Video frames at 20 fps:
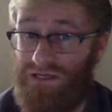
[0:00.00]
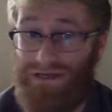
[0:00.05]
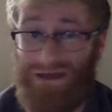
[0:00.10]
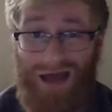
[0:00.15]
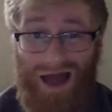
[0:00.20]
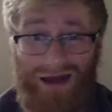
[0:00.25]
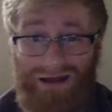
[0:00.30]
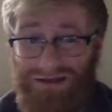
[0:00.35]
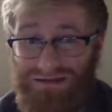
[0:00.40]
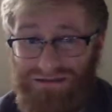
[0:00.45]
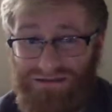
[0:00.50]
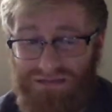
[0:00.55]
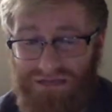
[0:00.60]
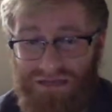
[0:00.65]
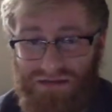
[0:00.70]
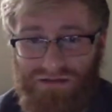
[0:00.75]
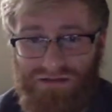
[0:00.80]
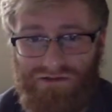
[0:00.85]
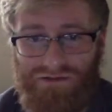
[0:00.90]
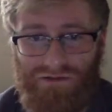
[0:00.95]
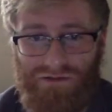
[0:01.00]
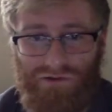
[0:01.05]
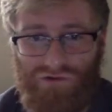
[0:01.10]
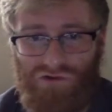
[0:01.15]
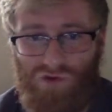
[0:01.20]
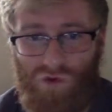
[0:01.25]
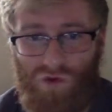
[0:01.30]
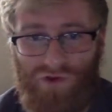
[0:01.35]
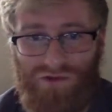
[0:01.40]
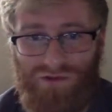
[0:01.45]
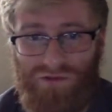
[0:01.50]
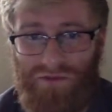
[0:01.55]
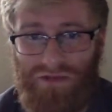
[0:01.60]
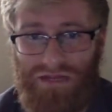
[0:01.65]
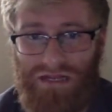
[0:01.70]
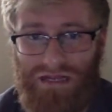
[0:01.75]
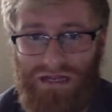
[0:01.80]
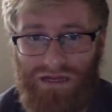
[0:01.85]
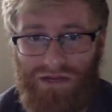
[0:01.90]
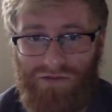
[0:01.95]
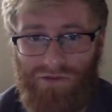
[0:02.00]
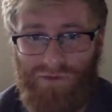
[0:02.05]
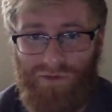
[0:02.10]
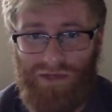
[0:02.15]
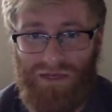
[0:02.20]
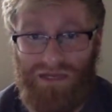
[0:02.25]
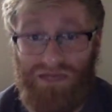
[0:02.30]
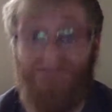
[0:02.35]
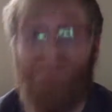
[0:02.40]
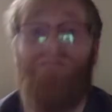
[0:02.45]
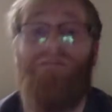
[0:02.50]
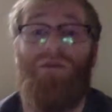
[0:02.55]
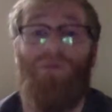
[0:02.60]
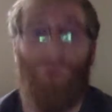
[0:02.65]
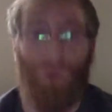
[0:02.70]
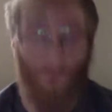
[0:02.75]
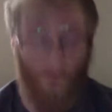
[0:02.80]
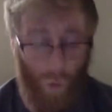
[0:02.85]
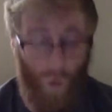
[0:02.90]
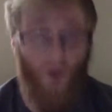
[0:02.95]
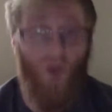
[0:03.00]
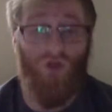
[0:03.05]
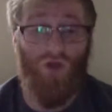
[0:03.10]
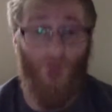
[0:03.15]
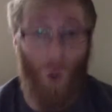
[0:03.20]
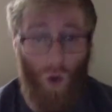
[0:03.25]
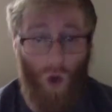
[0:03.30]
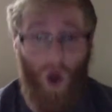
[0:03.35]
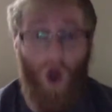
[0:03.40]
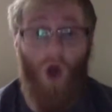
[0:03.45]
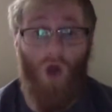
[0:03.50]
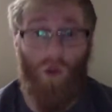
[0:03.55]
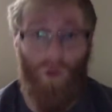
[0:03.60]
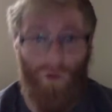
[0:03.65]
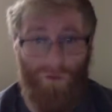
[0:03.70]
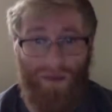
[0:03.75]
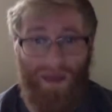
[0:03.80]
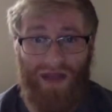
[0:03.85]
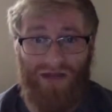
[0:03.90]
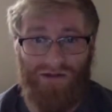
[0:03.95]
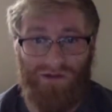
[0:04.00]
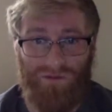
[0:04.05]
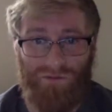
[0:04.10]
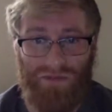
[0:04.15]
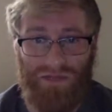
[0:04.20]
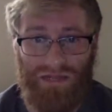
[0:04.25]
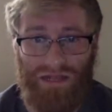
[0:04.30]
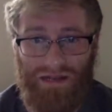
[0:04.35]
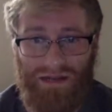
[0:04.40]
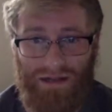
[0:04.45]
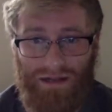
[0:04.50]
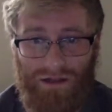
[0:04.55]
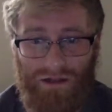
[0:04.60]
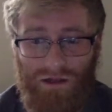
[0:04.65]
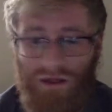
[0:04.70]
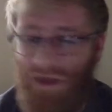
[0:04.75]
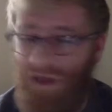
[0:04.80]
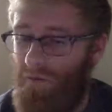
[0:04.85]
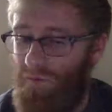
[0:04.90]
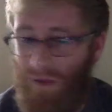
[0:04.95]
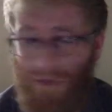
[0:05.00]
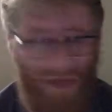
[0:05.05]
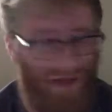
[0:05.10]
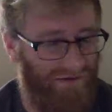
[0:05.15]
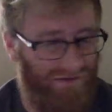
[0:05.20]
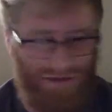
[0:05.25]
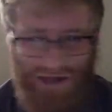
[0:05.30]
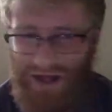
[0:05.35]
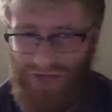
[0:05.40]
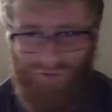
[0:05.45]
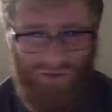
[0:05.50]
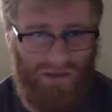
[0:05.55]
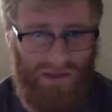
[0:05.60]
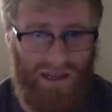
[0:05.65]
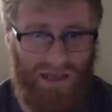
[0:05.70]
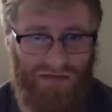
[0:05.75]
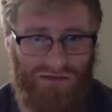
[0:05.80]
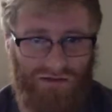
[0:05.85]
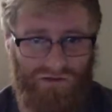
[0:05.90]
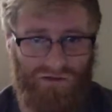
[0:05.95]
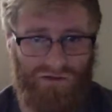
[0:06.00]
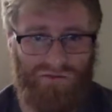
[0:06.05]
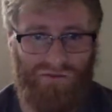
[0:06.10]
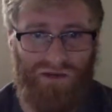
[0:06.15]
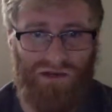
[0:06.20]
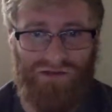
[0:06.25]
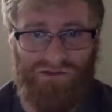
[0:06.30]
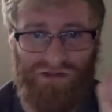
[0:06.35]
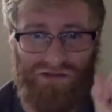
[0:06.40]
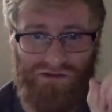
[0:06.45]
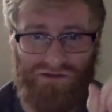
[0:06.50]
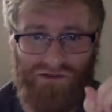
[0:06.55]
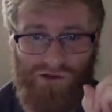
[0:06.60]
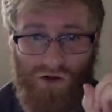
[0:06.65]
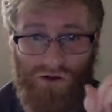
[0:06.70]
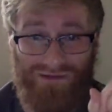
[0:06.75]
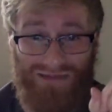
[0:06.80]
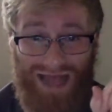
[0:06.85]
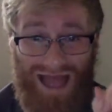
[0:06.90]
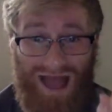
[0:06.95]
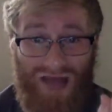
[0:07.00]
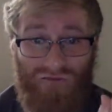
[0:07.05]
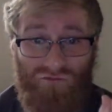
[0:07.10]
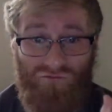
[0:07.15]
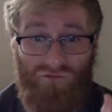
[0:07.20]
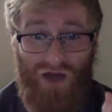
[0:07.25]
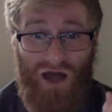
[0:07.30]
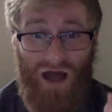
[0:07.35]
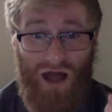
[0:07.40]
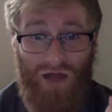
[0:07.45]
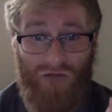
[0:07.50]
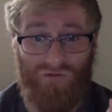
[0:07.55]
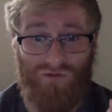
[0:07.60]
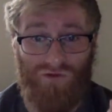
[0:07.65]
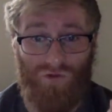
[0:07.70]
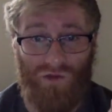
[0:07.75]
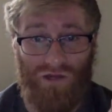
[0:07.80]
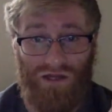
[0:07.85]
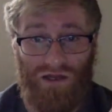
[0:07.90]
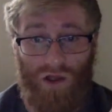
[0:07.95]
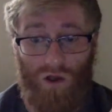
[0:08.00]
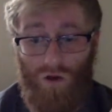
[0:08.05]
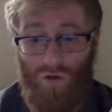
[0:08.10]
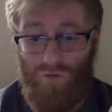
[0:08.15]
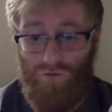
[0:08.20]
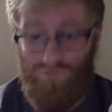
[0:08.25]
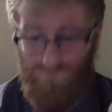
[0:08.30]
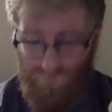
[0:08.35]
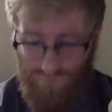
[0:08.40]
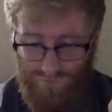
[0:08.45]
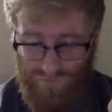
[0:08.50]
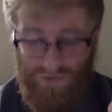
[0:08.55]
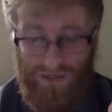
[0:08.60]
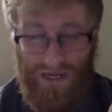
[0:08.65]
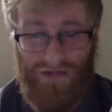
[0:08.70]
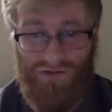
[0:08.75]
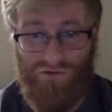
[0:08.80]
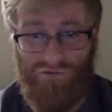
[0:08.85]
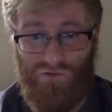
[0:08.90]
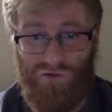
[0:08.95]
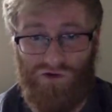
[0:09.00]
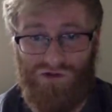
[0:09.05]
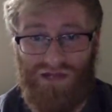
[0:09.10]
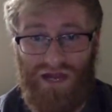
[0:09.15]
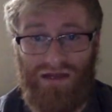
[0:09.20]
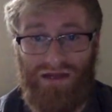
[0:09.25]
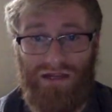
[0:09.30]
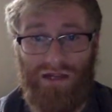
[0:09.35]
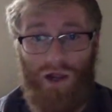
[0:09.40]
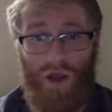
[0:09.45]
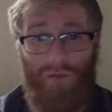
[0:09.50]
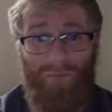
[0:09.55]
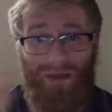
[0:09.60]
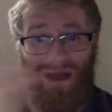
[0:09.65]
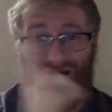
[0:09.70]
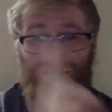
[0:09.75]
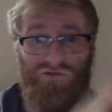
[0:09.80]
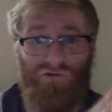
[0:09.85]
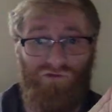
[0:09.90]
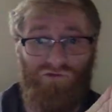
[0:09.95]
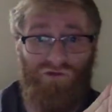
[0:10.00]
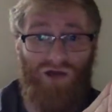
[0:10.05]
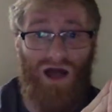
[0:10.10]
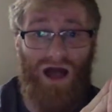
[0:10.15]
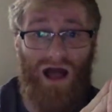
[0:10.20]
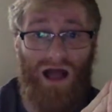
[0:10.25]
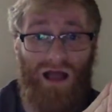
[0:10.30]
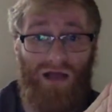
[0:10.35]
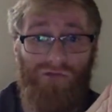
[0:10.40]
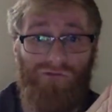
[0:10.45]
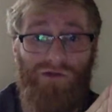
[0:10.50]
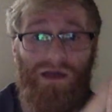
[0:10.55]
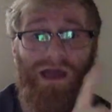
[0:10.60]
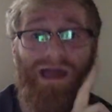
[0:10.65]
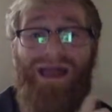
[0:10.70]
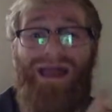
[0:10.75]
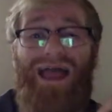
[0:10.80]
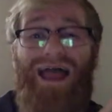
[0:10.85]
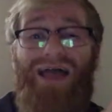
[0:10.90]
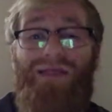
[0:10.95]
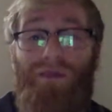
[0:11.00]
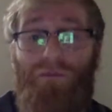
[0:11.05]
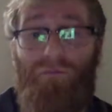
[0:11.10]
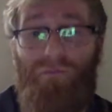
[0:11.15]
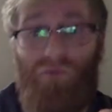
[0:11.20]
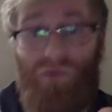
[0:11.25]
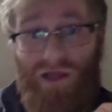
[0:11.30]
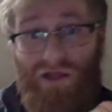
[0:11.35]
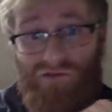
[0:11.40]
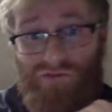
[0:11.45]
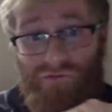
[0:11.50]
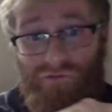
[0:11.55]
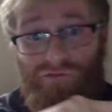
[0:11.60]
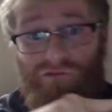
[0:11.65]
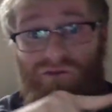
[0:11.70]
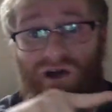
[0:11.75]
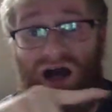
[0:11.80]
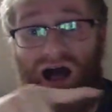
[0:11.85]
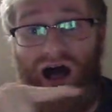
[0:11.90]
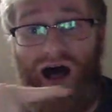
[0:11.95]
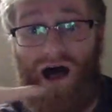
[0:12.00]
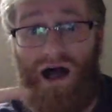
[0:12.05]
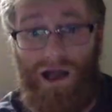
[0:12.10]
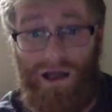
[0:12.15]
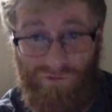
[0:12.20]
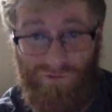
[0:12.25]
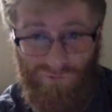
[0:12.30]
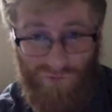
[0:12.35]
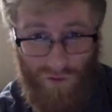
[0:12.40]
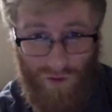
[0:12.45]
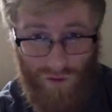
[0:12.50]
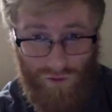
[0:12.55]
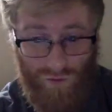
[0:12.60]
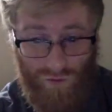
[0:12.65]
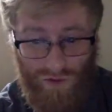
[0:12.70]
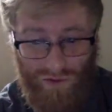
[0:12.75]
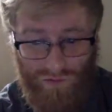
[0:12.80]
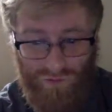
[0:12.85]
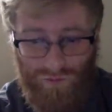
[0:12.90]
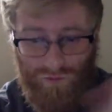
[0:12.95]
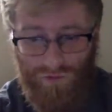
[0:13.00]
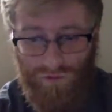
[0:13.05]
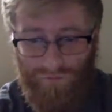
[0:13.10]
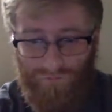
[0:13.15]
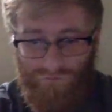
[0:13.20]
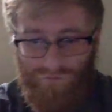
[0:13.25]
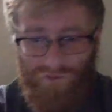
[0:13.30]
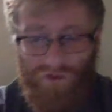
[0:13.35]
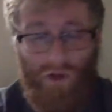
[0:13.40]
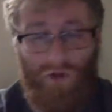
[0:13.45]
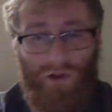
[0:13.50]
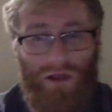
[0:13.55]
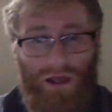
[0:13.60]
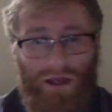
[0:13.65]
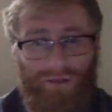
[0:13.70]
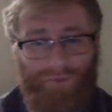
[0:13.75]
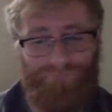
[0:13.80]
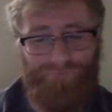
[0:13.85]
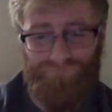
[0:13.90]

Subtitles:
not exist towards the beginning of the piece, then we would go all the way back to the beginning, but that's not the case in this piece. It starts at 5, so we go take the first ending, come back to 5, and then play from 5 all the way through, okay?